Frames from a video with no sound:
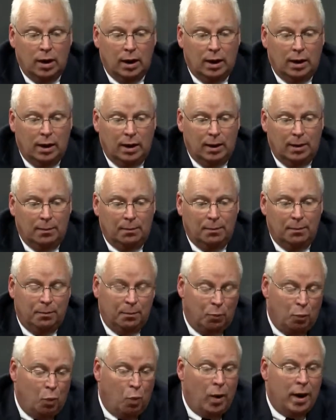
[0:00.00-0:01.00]

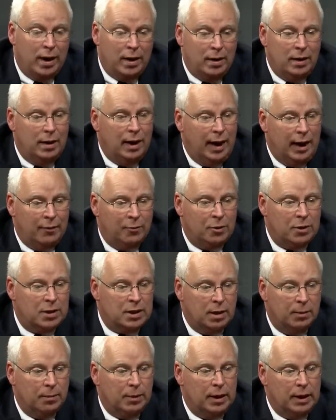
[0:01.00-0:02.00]
whenever
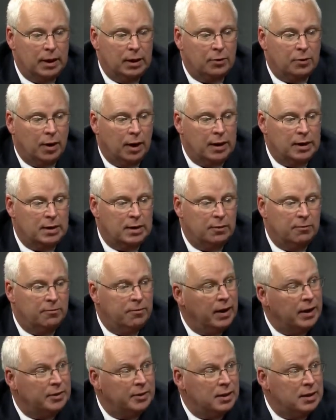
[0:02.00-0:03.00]
somebody tries to
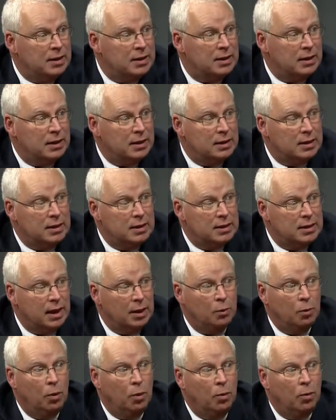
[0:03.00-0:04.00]
vet these things and
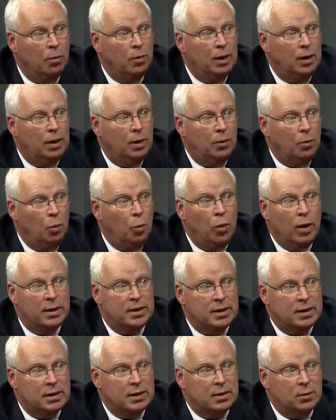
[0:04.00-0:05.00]
say, well,
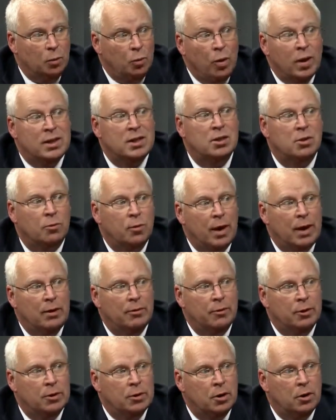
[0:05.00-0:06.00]
what's the rate
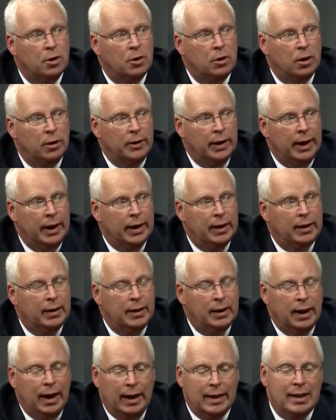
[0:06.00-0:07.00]
of return on that?
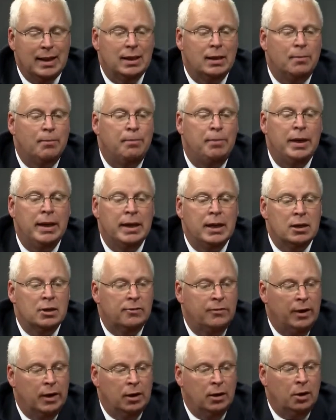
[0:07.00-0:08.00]
I think the
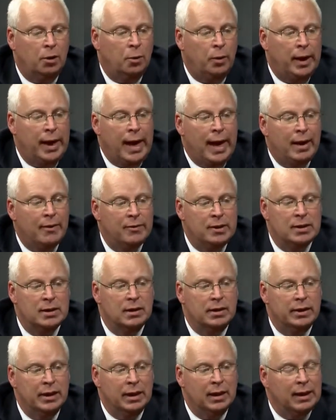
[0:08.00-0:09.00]
biggest failure we have is
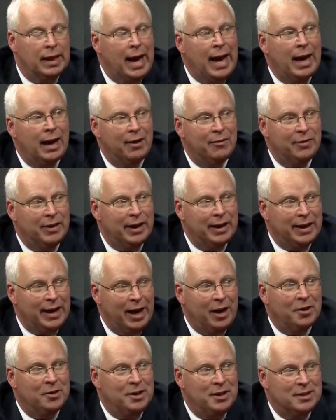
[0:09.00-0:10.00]
the lack of an
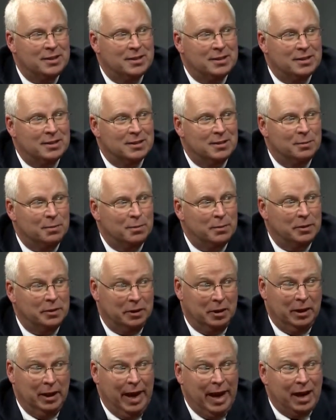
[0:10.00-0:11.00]
accounting system,
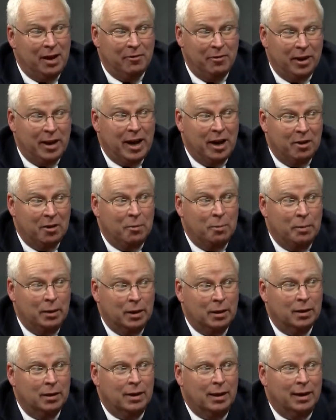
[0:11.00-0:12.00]
the lack of
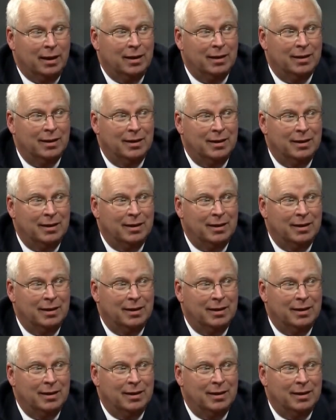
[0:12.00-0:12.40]
accountability,